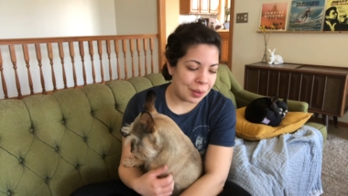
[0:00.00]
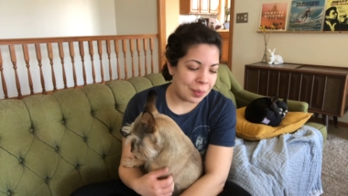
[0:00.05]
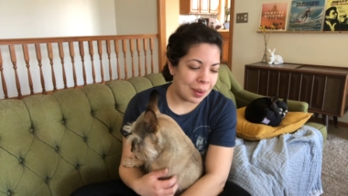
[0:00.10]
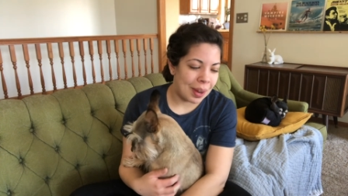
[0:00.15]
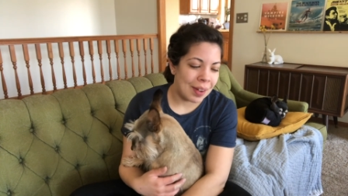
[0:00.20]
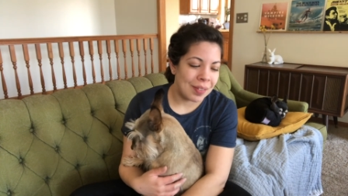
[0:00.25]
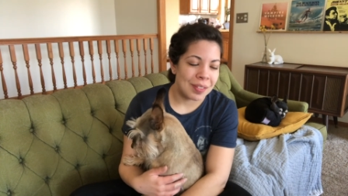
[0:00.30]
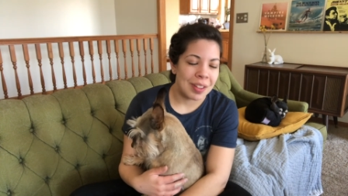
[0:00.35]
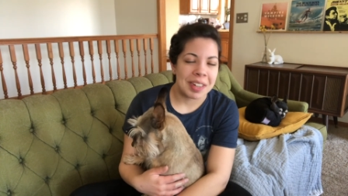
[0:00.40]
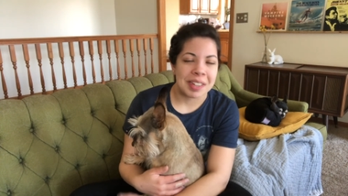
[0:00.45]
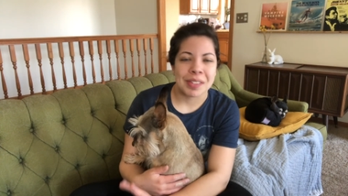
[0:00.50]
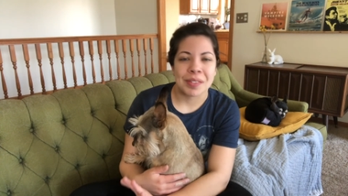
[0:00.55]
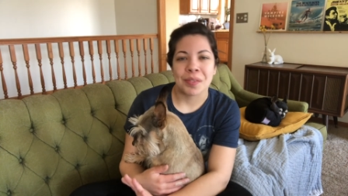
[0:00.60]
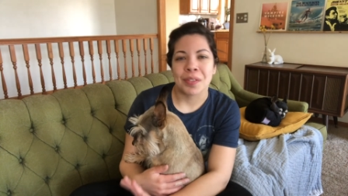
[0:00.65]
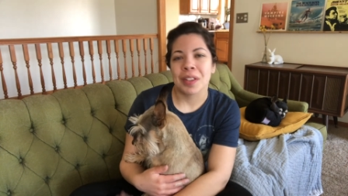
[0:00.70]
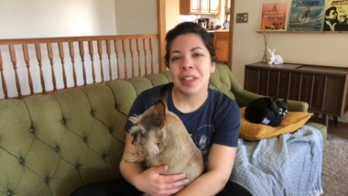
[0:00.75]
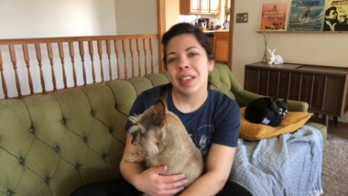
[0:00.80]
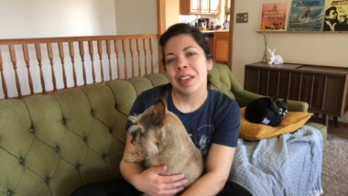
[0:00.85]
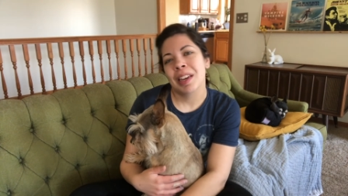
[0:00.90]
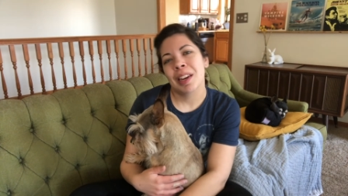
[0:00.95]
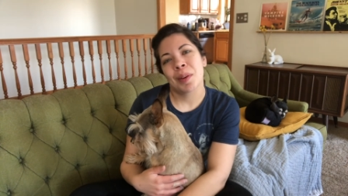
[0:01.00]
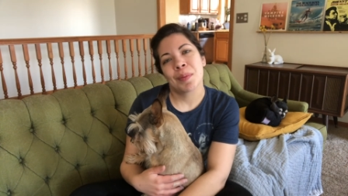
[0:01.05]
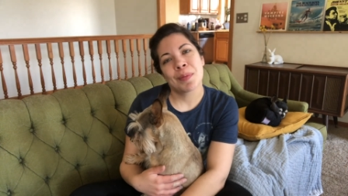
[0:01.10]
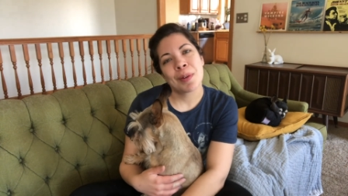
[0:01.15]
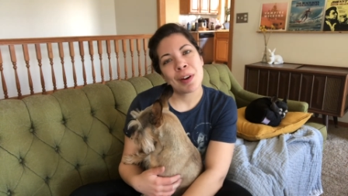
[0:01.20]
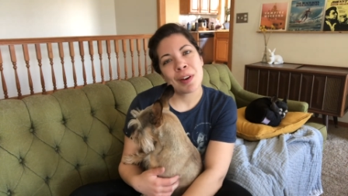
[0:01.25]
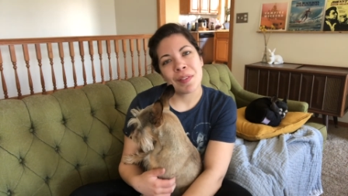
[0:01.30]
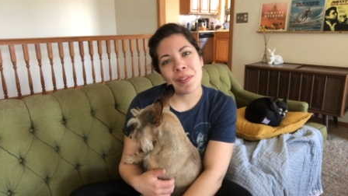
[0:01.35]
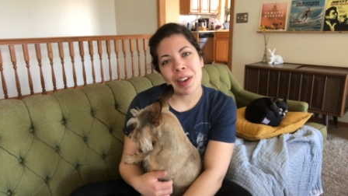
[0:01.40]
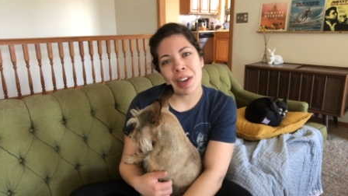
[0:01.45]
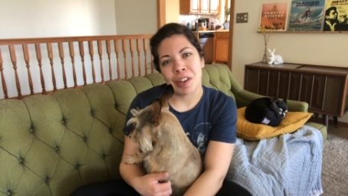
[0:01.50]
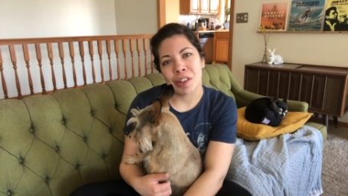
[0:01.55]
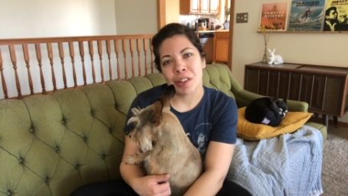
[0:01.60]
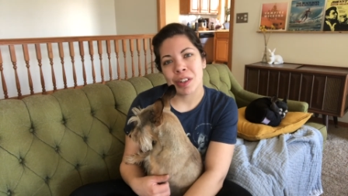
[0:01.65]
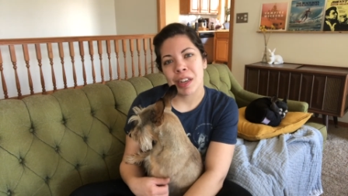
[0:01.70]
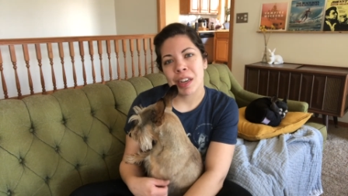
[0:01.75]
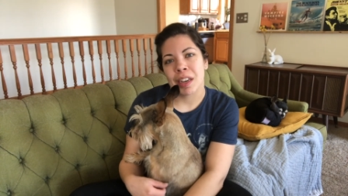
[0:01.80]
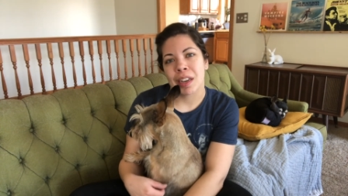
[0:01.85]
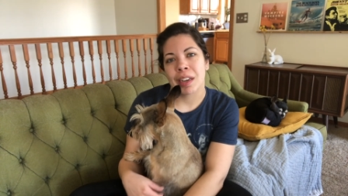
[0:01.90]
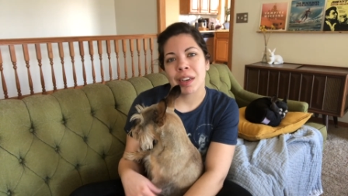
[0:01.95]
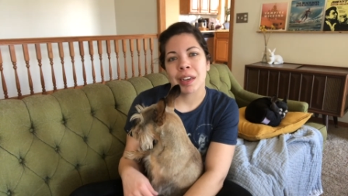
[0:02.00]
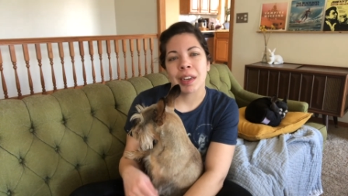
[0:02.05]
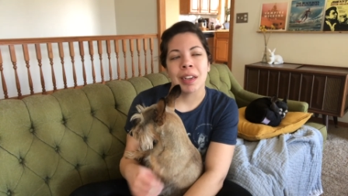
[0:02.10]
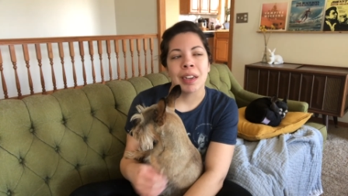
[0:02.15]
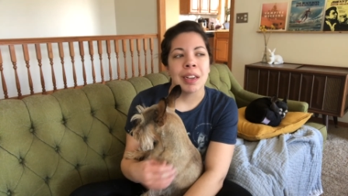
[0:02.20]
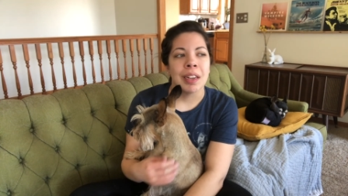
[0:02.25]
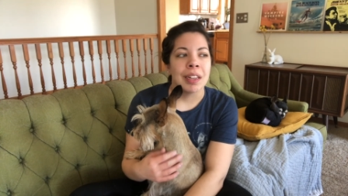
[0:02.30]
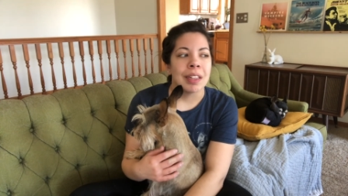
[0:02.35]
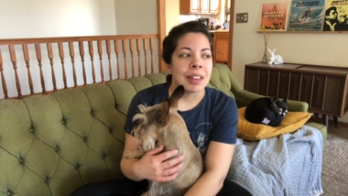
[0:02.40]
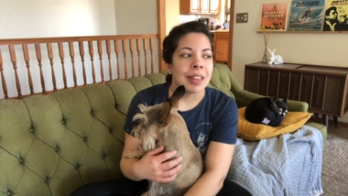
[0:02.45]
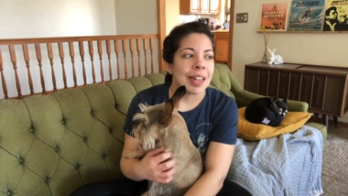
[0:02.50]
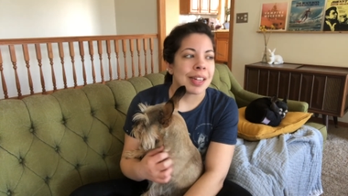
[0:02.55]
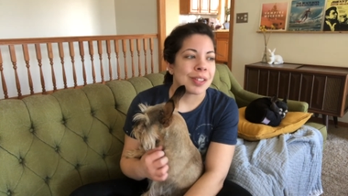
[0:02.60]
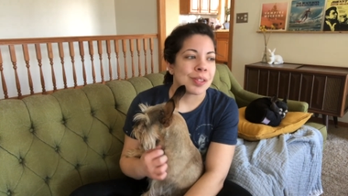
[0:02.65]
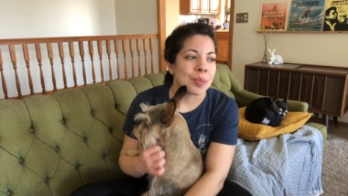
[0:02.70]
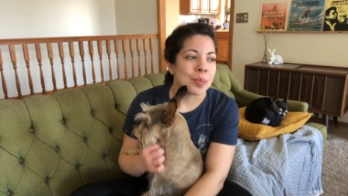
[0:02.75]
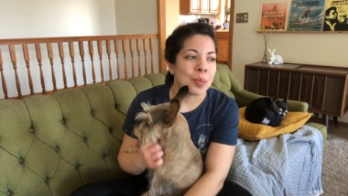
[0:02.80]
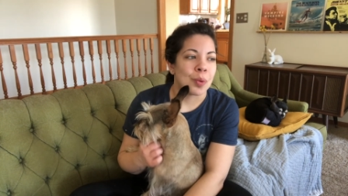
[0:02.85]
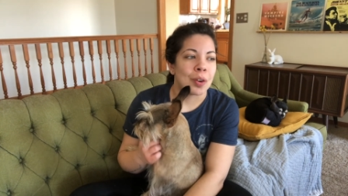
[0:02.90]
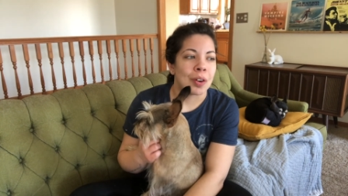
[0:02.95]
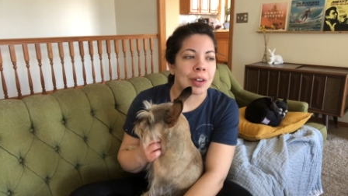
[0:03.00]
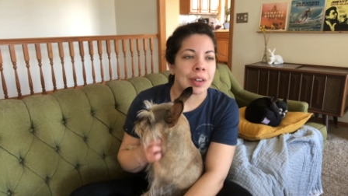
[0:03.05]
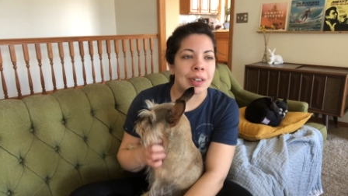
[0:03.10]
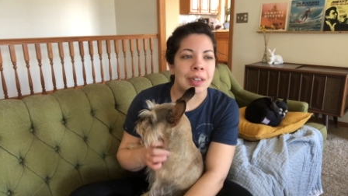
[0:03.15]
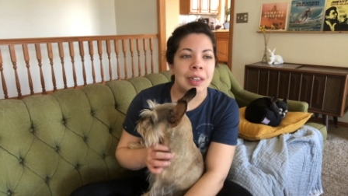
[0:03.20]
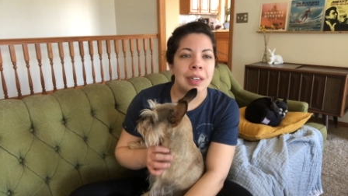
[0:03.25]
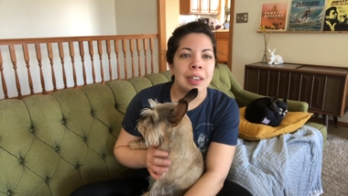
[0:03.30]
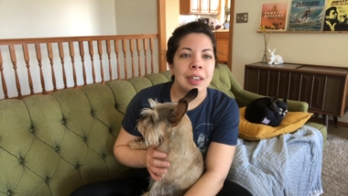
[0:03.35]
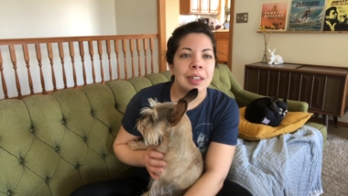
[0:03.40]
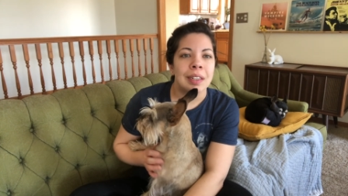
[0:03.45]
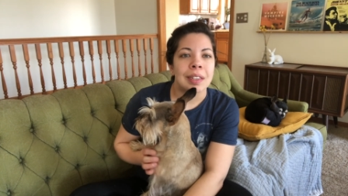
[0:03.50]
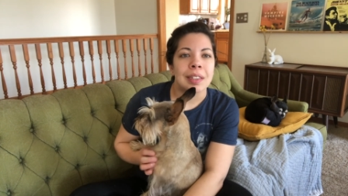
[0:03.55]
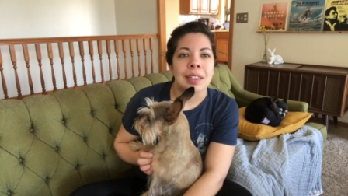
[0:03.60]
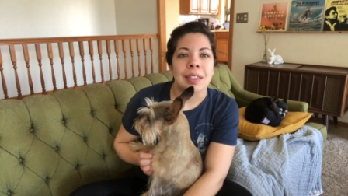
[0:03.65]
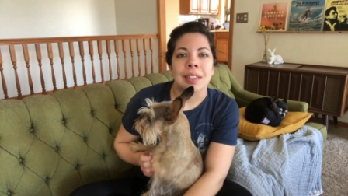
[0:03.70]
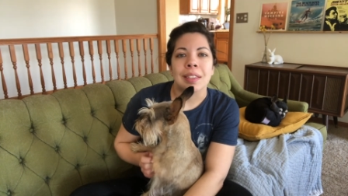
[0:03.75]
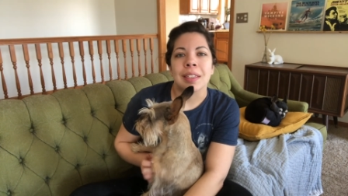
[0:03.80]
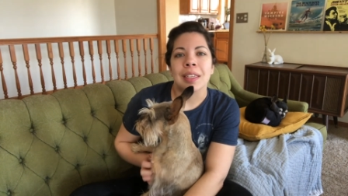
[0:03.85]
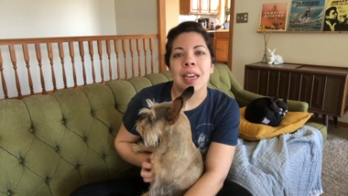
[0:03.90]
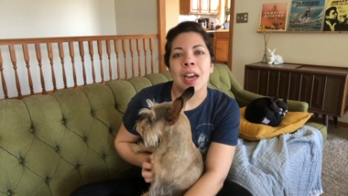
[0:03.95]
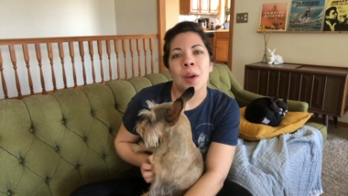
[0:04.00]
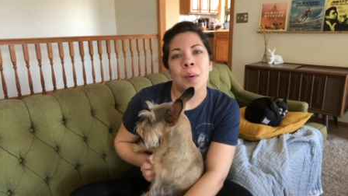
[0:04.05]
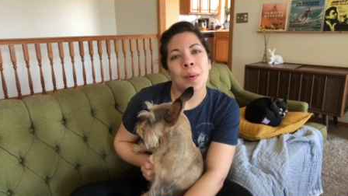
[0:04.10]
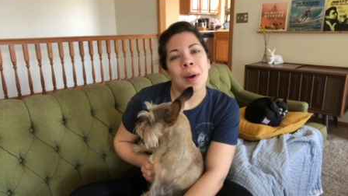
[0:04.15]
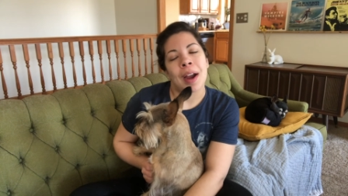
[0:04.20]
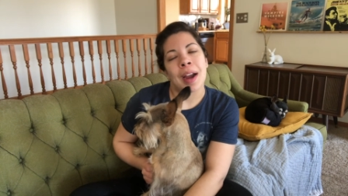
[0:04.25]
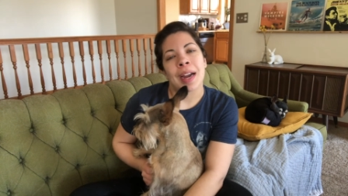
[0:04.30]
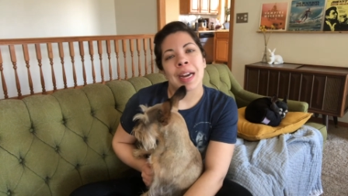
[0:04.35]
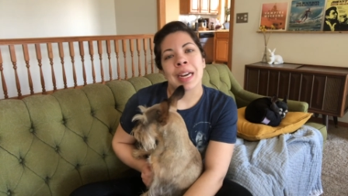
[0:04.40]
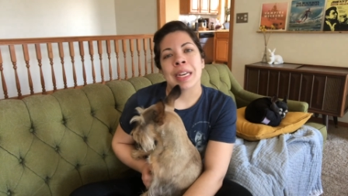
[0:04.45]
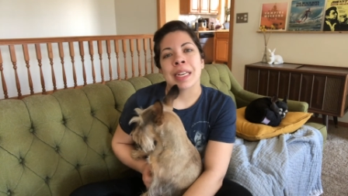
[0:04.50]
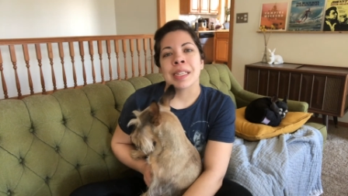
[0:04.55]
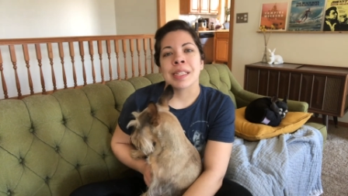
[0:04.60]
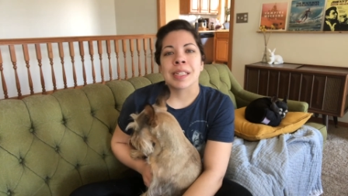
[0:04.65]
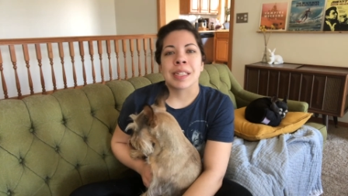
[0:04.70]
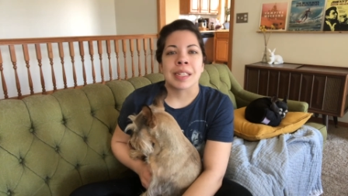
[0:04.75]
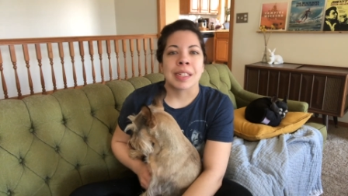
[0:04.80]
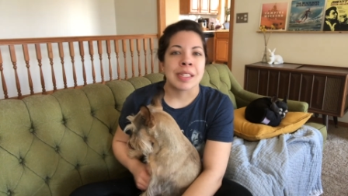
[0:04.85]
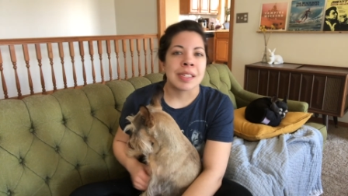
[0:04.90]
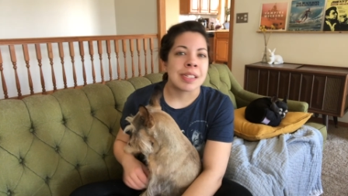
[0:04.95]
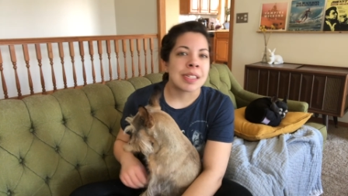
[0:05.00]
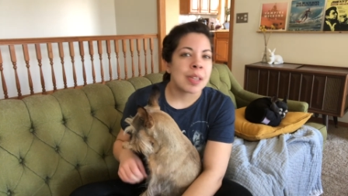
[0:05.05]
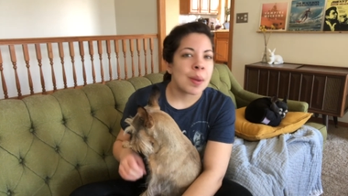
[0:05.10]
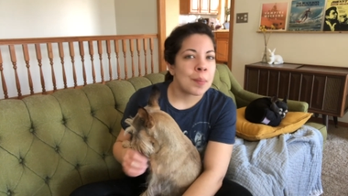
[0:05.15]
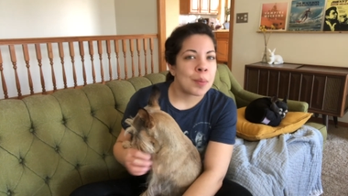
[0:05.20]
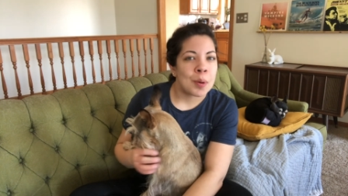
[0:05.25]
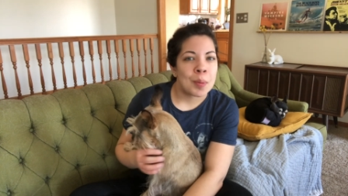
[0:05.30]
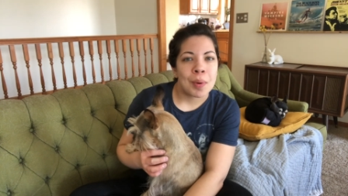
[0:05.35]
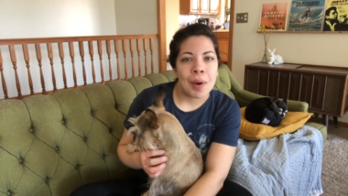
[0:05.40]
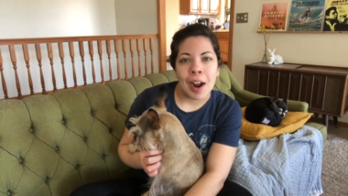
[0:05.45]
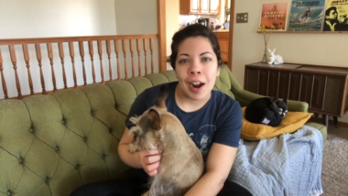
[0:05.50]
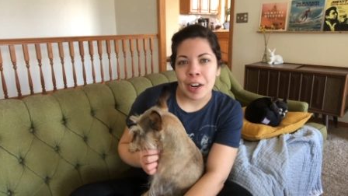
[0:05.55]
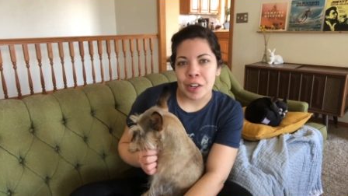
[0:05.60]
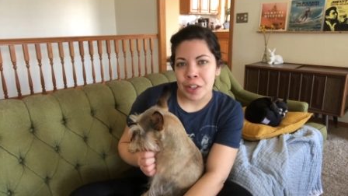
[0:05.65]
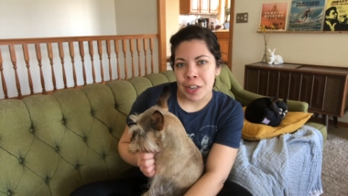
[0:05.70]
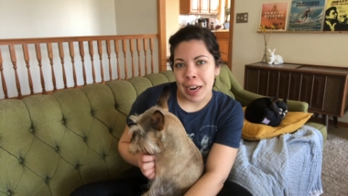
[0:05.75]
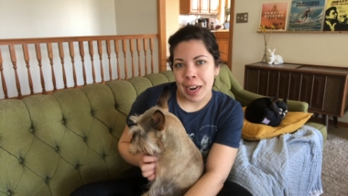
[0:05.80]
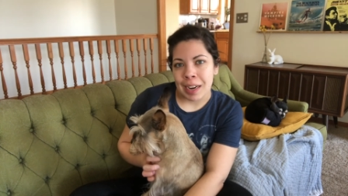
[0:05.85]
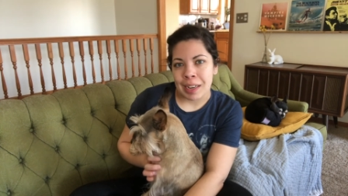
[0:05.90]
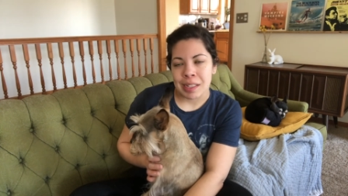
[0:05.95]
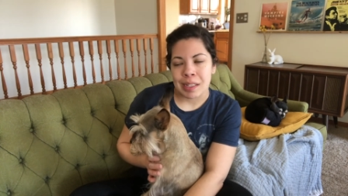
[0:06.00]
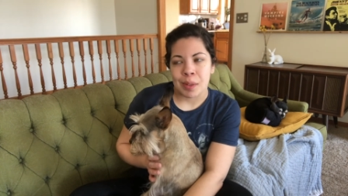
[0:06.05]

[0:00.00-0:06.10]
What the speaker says: We have lots of cleaning motivation, lots more DIYs and summer projects.